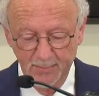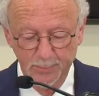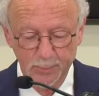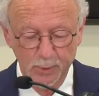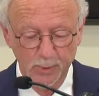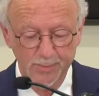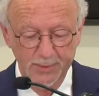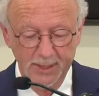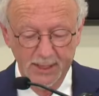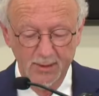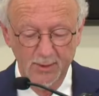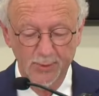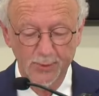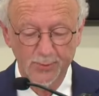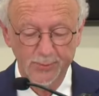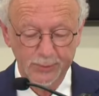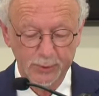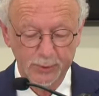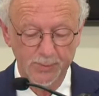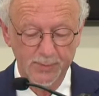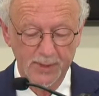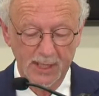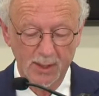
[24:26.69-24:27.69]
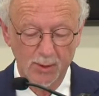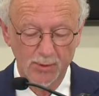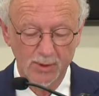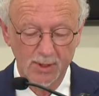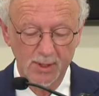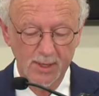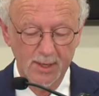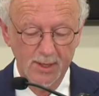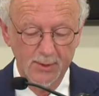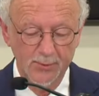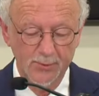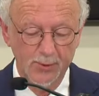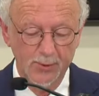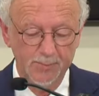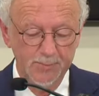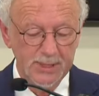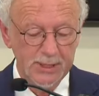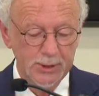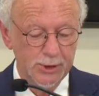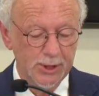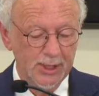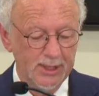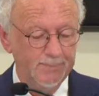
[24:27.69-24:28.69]
propel to power the
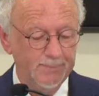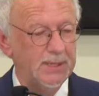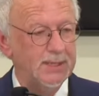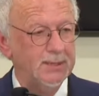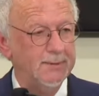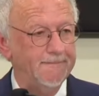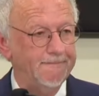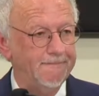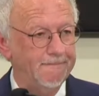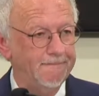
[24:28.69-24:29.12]
BJP,